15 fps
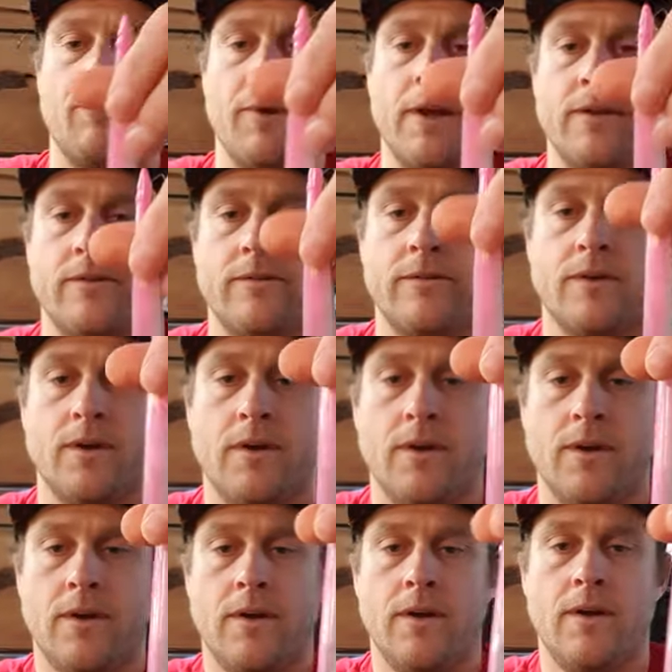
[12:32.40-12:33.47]
baits.
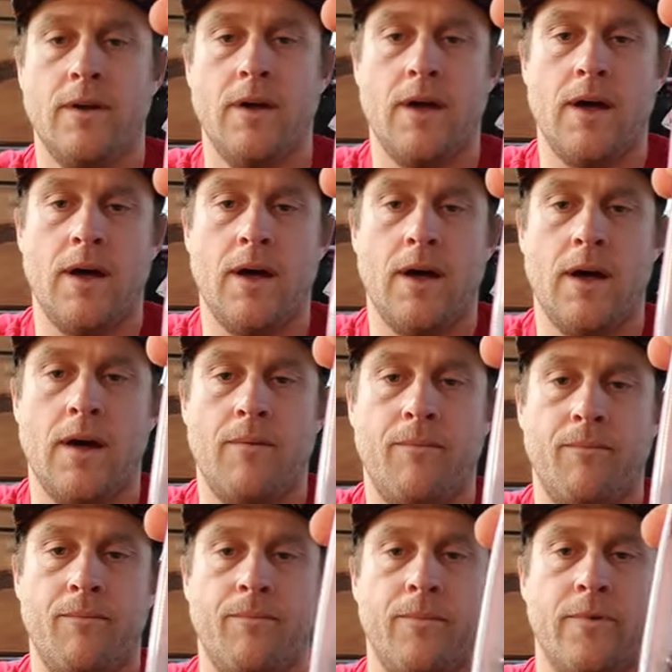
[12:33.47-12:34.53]

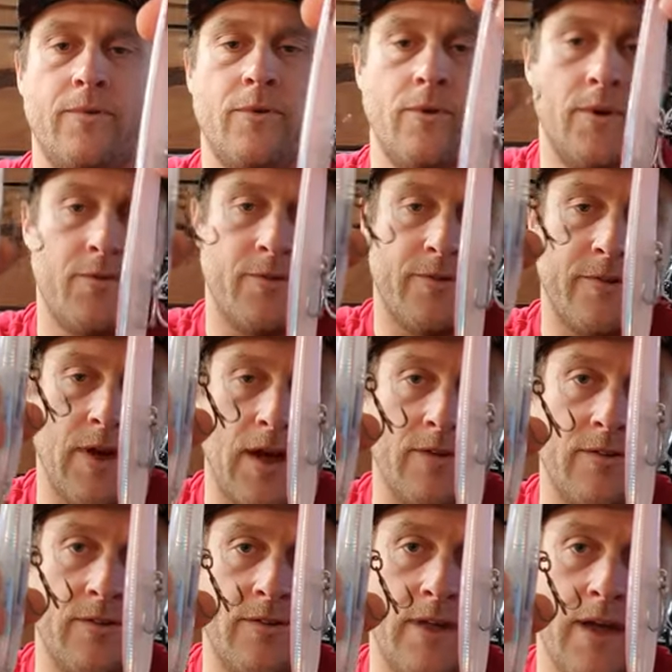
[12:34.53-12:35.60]
Two different
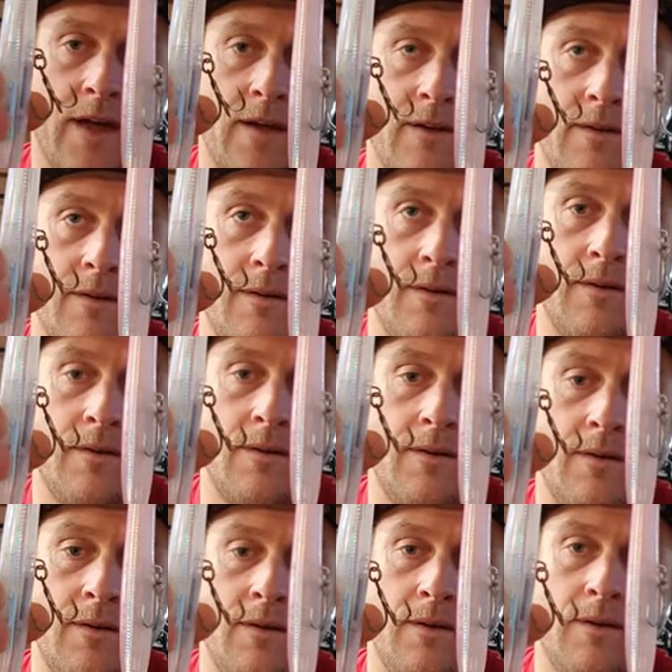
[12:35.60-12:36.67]
sizes there.
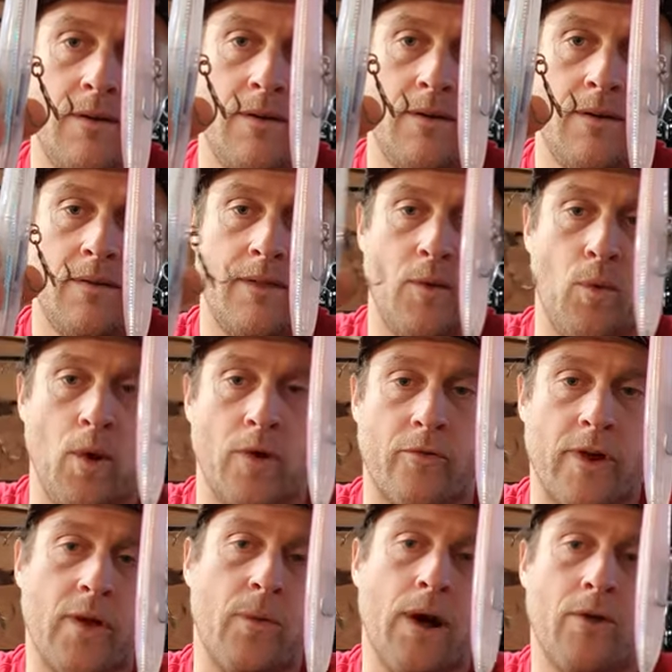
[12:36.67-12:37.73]
They work
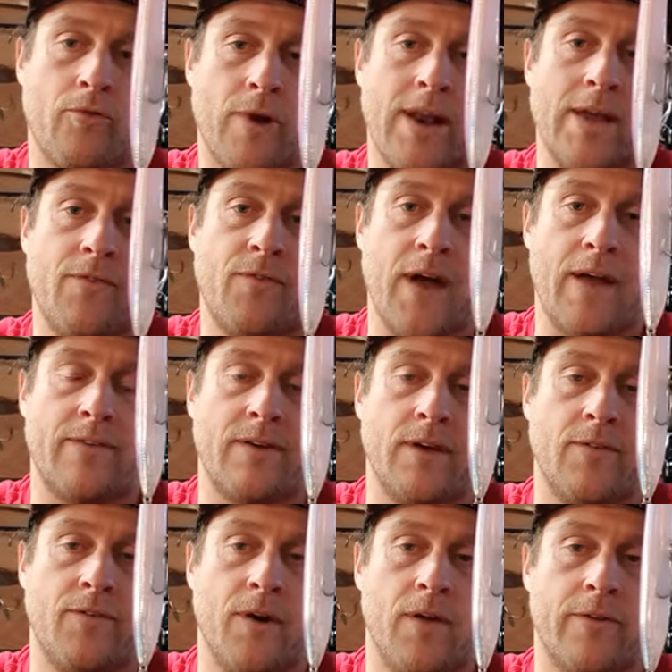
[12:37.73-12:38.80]
really well, really
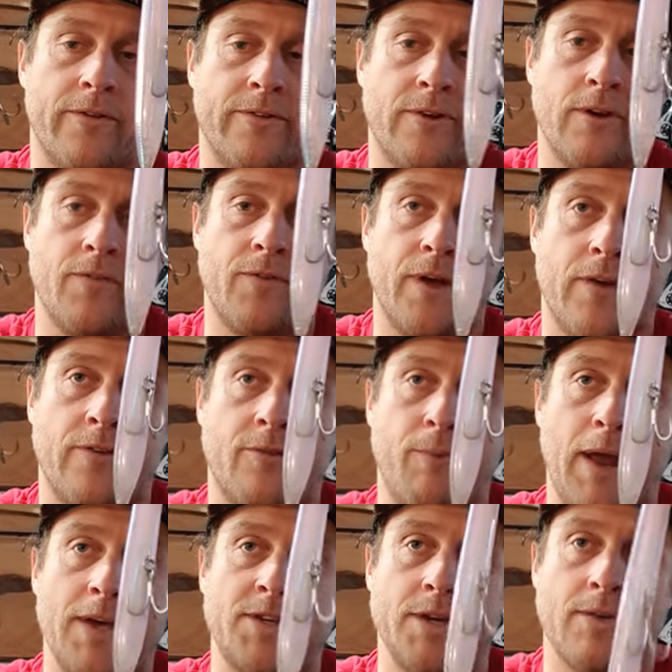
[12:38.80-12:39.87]
effective on the surface,
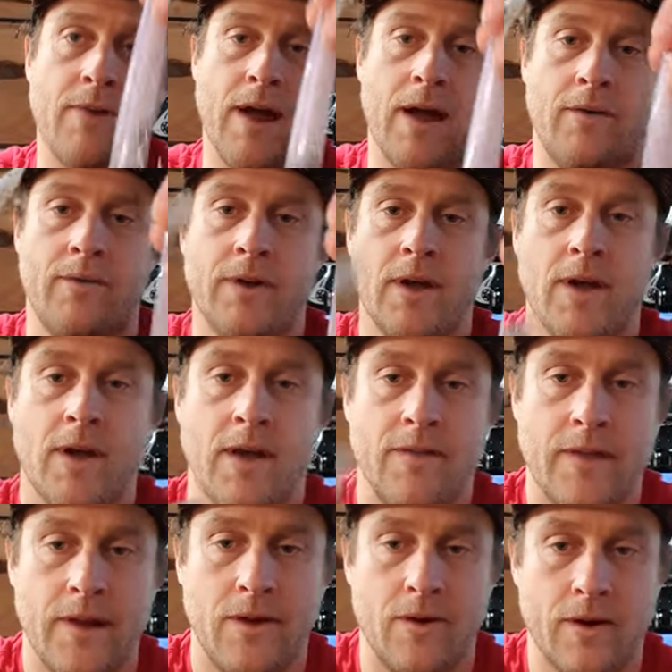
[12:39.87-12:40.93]
splashing around.
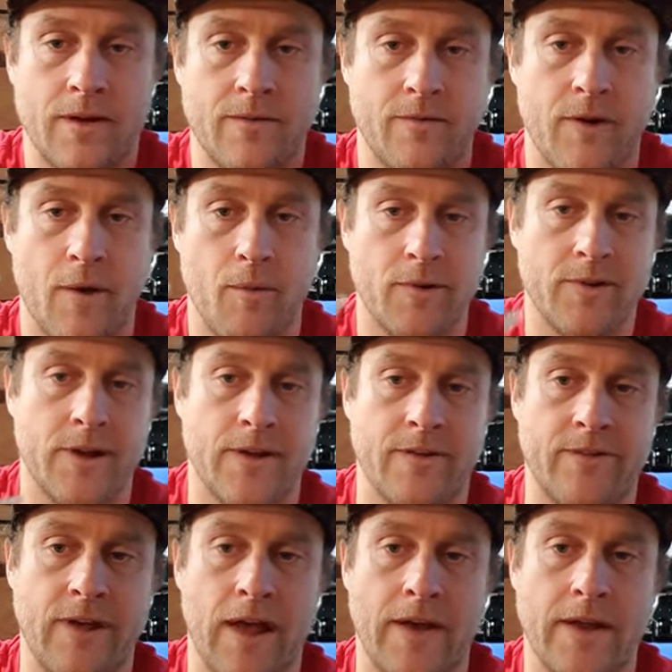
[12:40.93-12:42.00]
They look very much like a
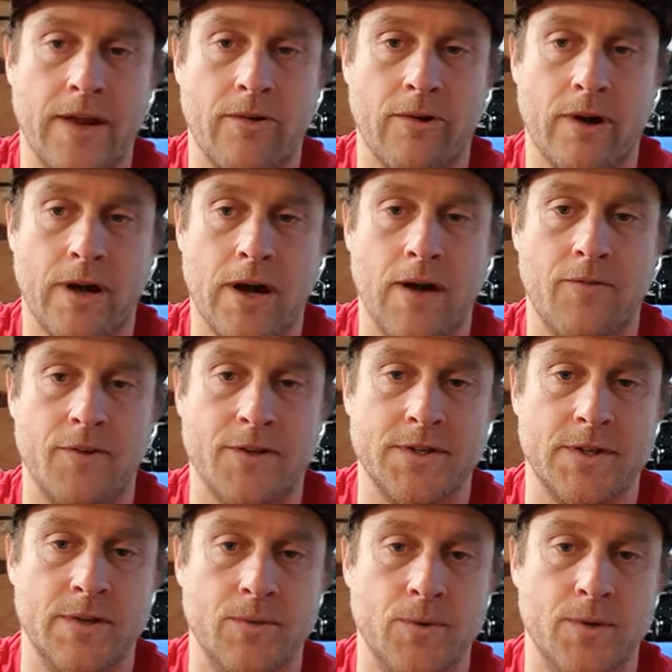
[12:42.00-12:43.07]
sand eel or a garfish
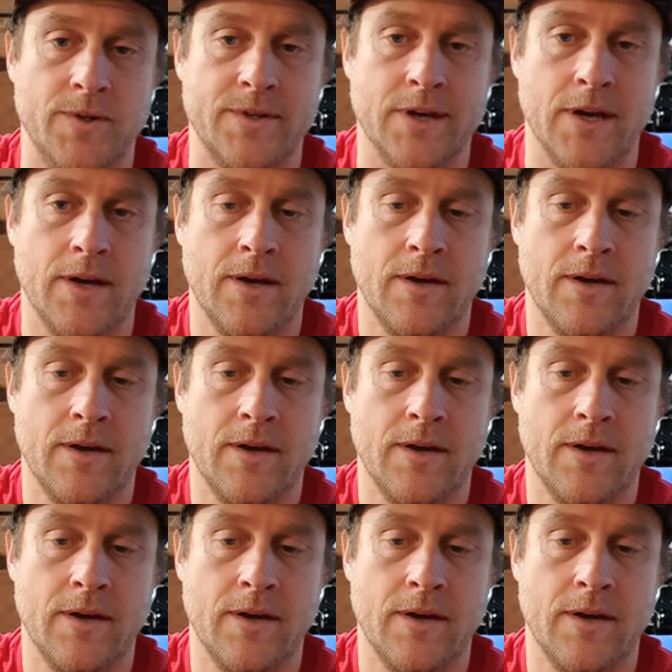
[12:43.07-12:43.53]
in the water.